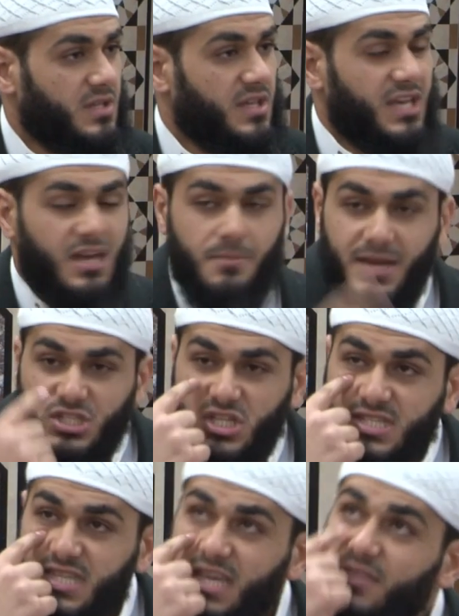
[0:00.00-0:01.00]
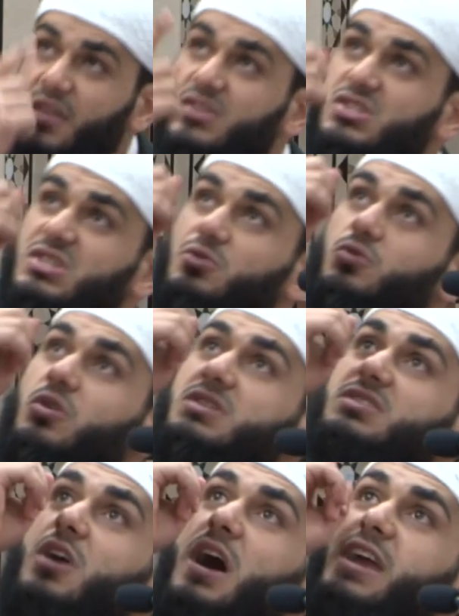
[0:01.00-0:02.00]
Imagine seeing the
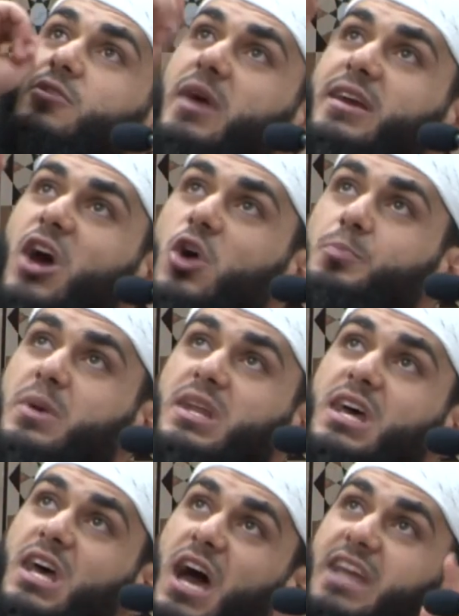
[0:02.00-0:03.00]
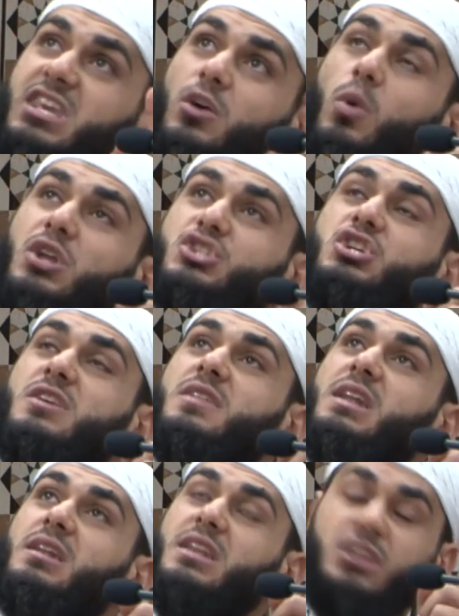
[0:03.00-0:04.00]
sky crack open and
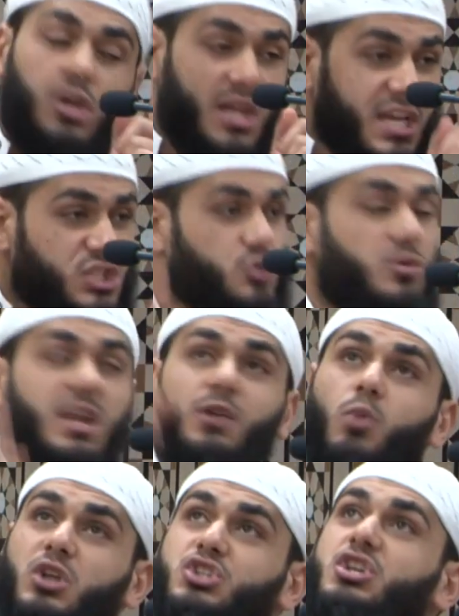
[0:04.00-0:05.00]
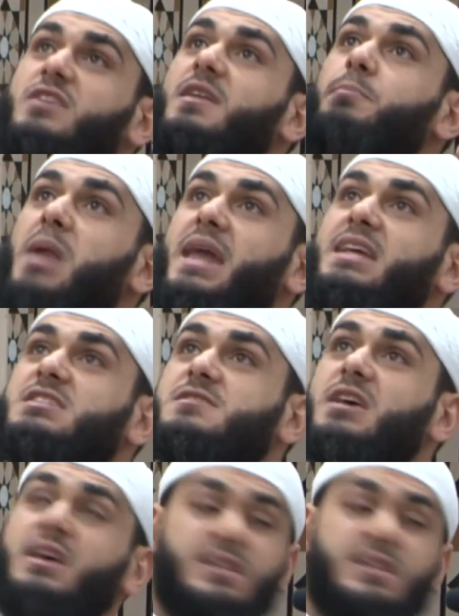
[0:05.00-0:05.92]
you're literally watching the planets